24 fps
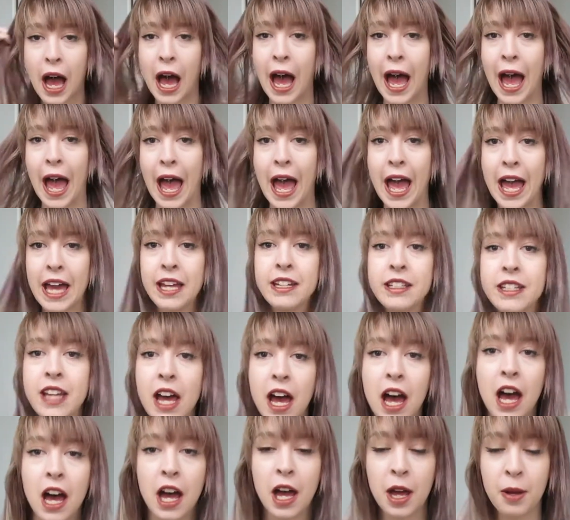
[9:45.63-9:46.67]

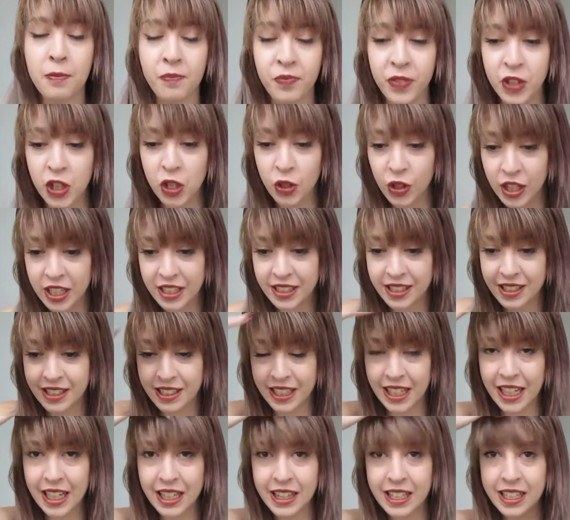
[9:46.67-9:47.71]
And you can
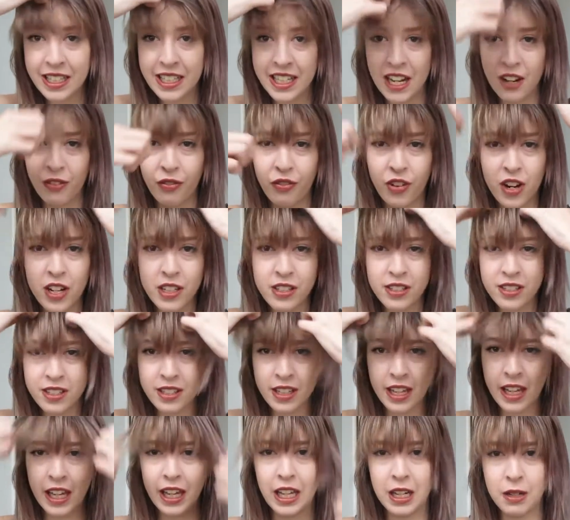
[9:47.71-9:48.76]
see the
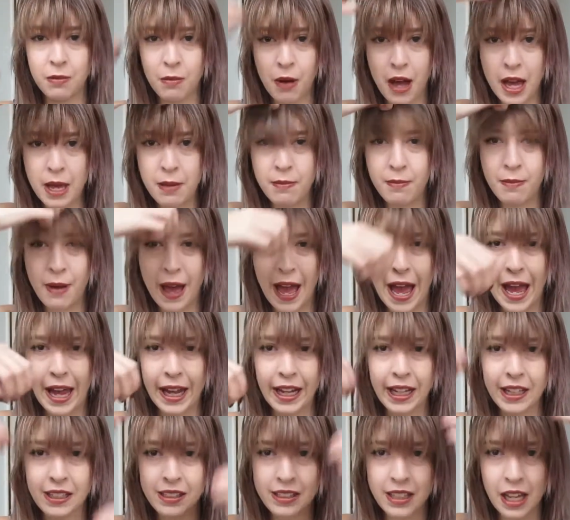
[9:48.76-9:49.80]
difference in my
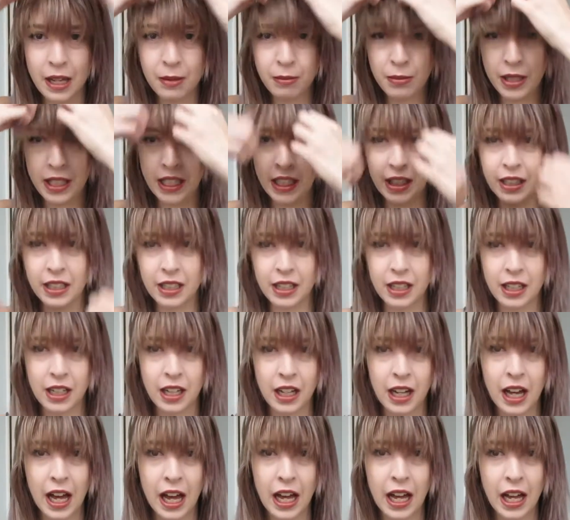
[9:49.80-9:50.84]
bangs. I
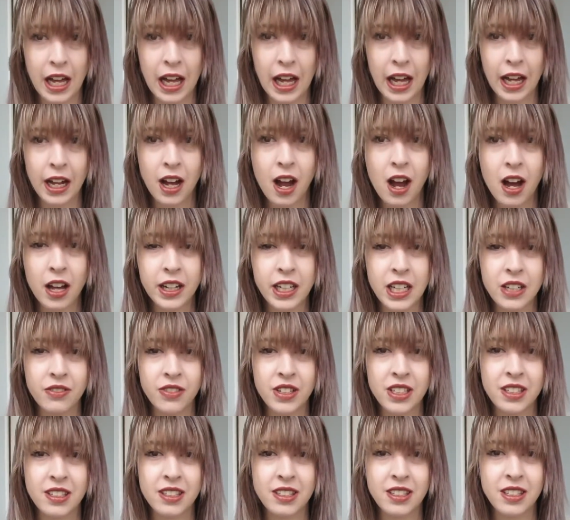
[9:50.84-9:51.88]
mean, I can't
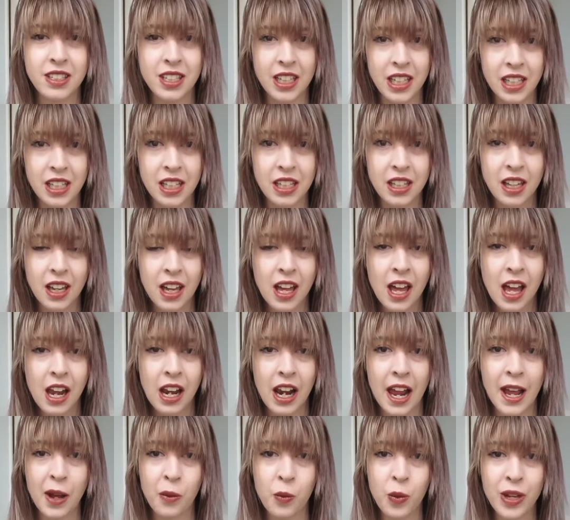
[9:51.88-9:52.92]
even see.
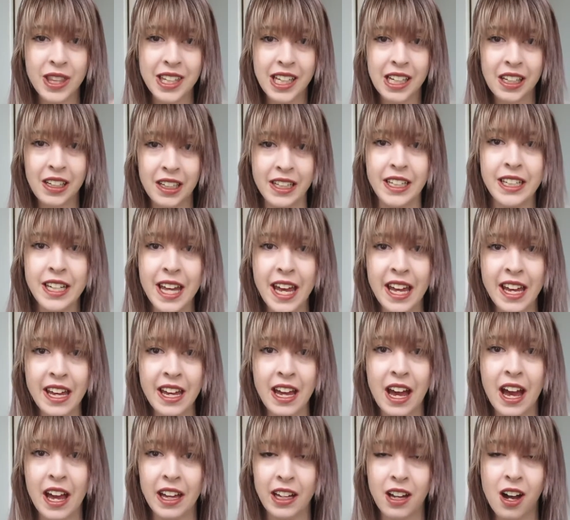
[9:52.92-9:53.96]
Like with clean
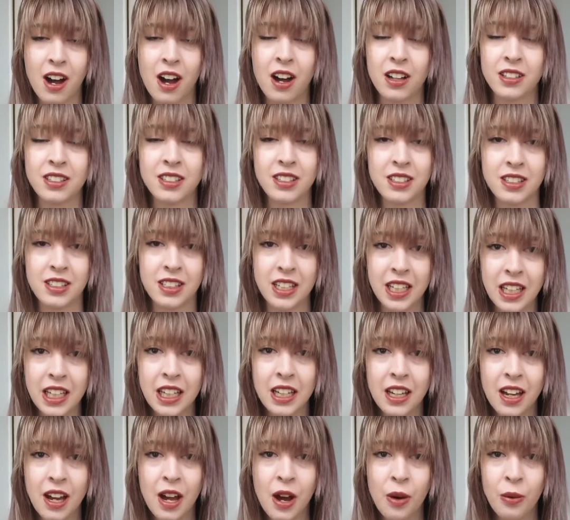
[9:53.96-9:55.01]
hair, I can't
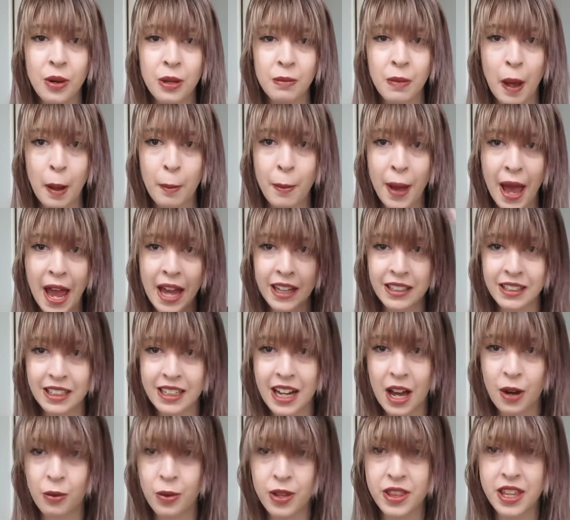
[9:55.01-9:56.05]
see with my bangs, and
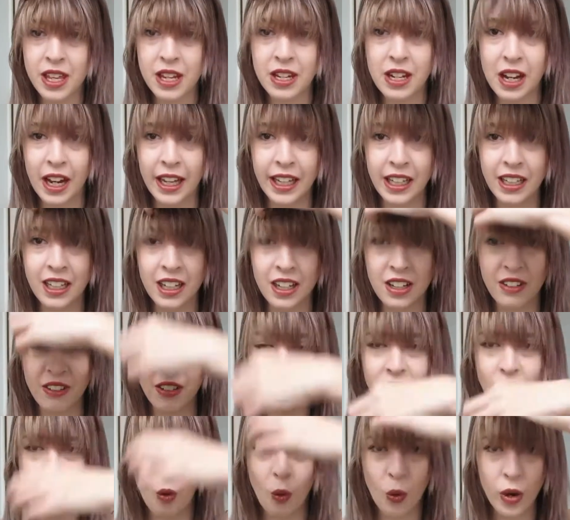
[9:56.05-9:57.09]
now with it like
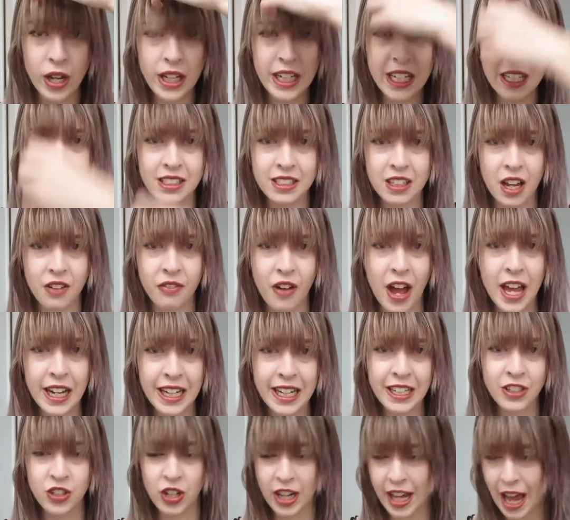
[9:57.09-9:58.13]
oily and stuff,
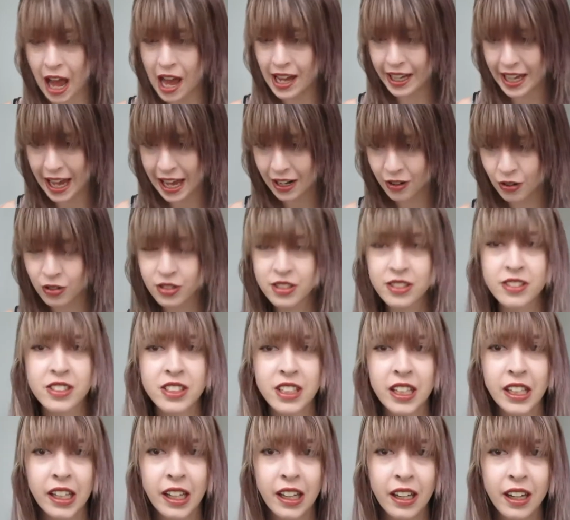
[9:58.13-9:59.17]
I cannot
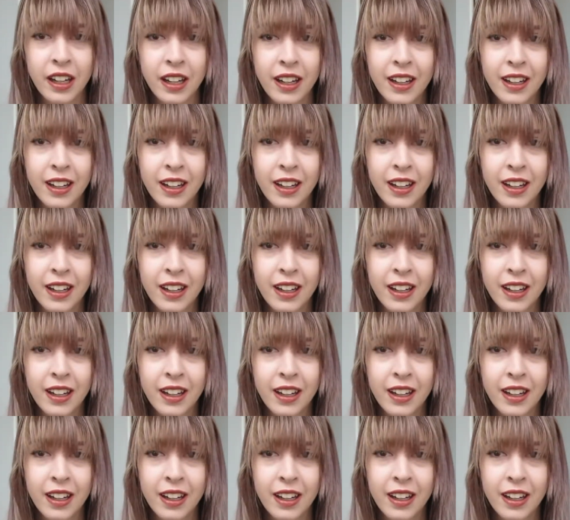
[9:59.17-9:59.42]
see.